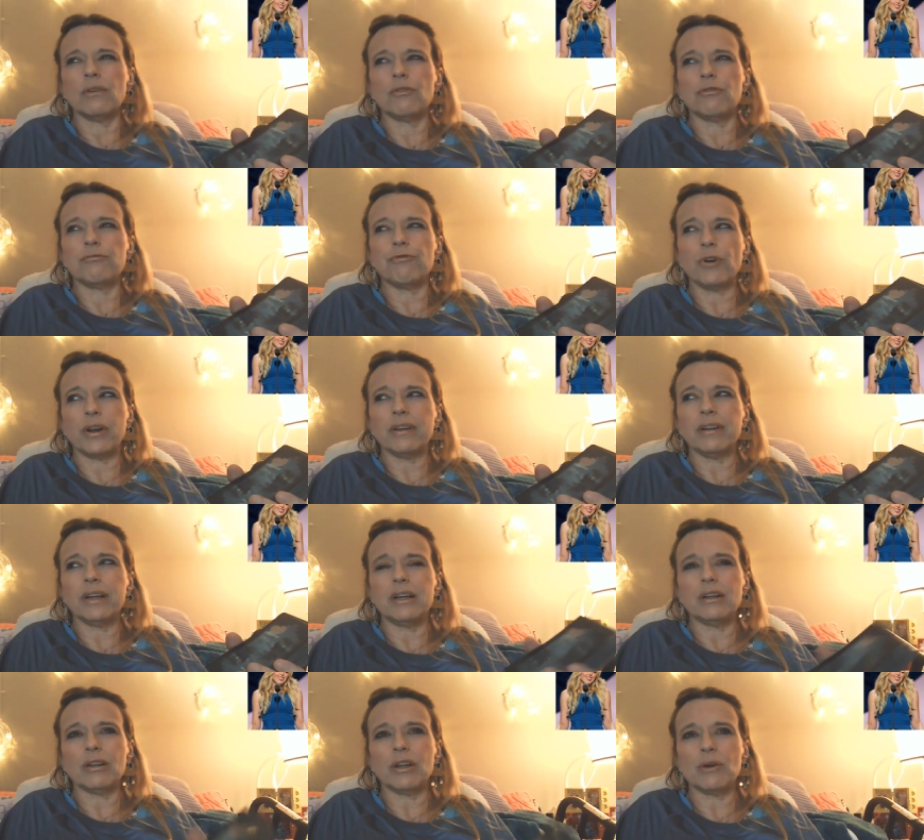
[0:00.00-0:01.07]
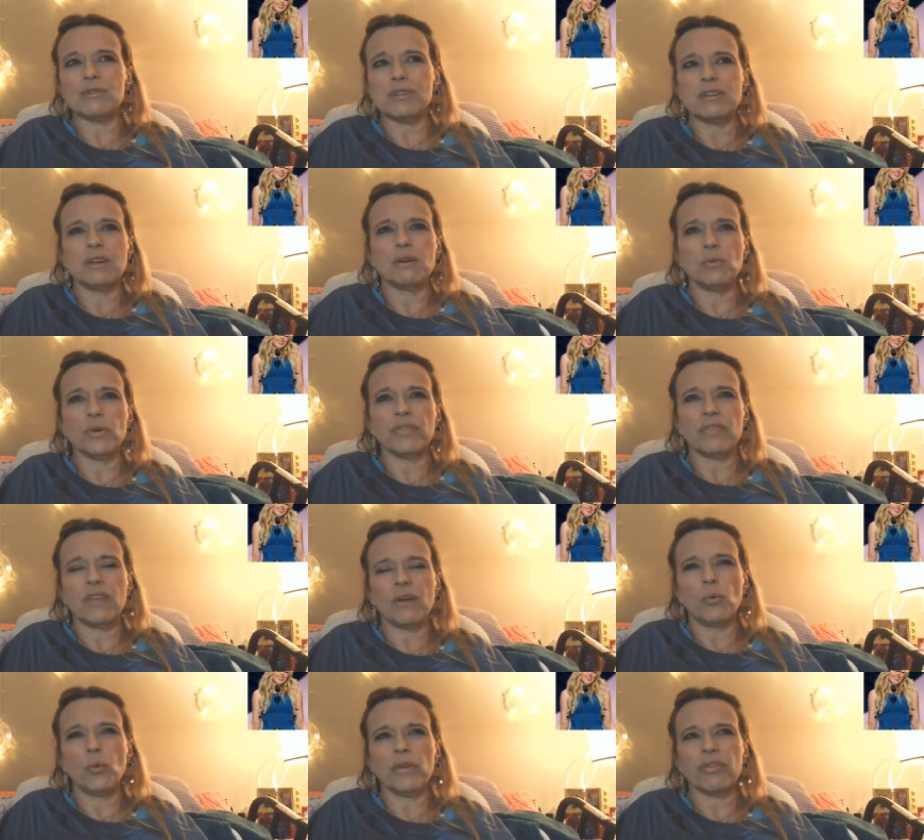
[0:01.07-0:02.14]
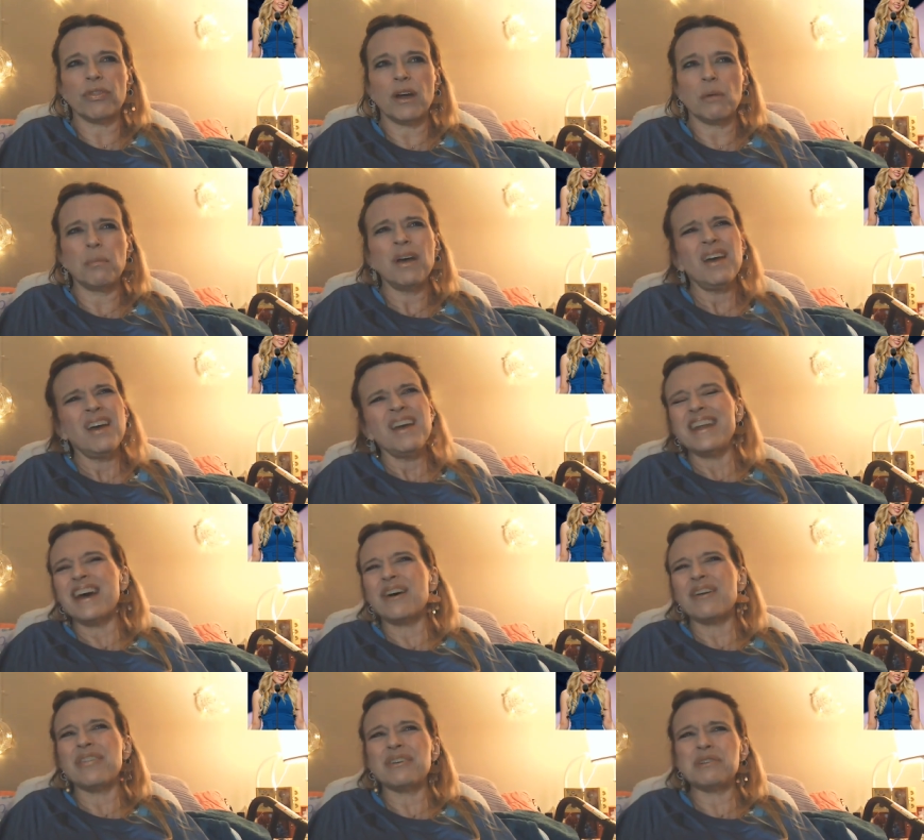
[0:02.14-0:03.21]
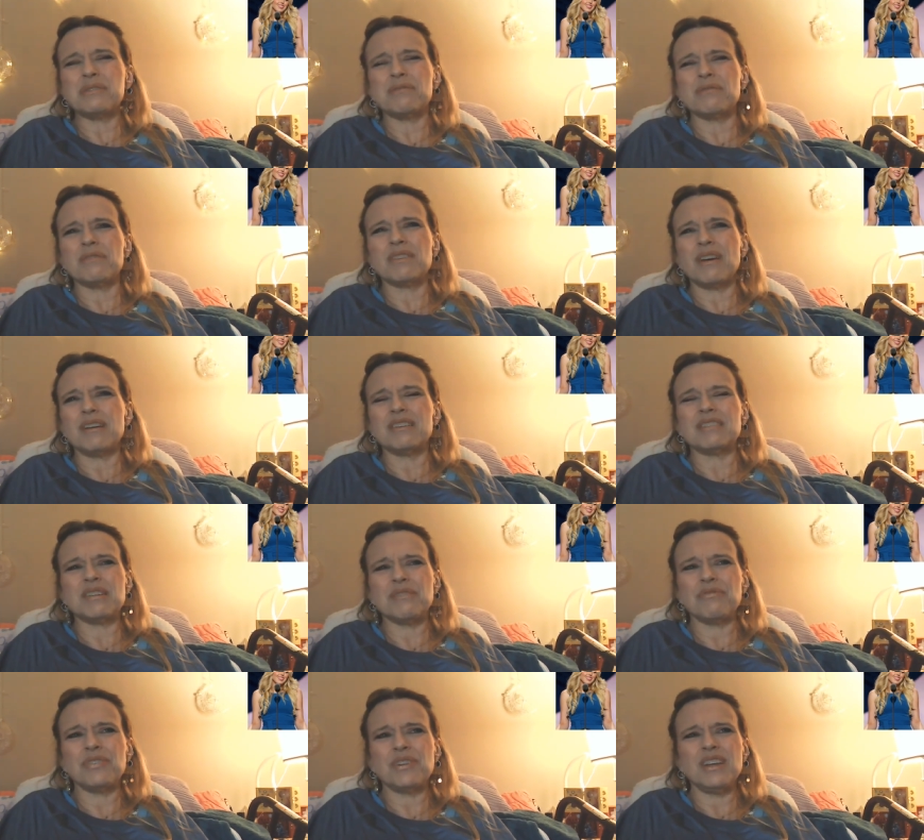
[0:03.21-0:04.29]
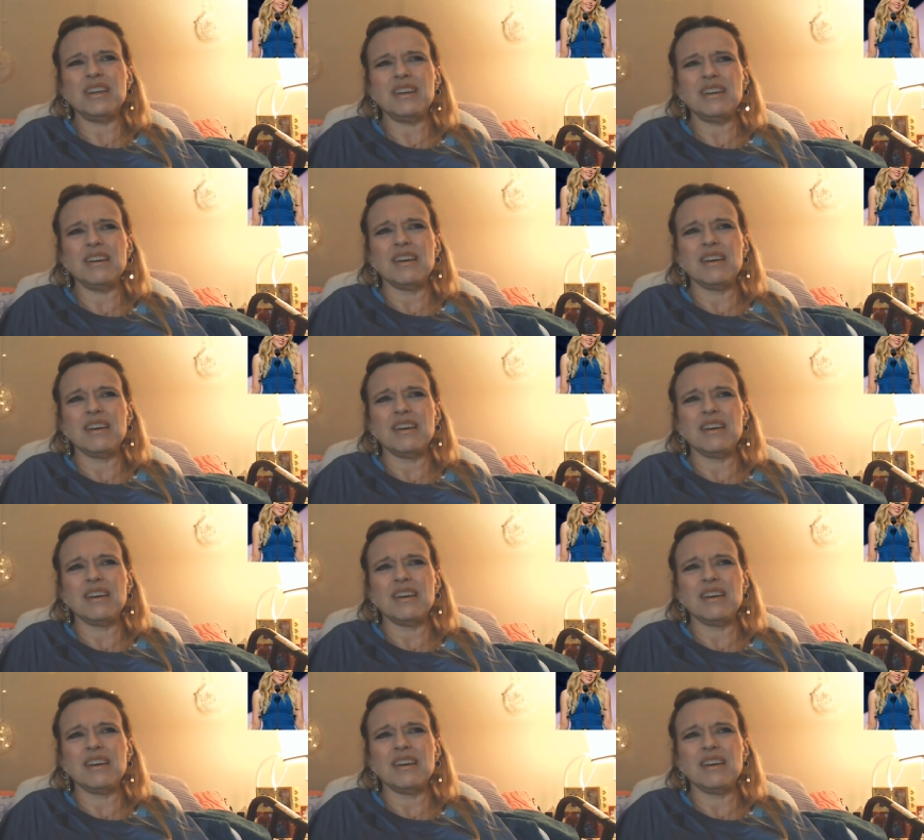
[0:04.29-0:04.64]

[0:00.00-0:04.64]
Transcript: friendly, close knit with with them. Now there's Tiffany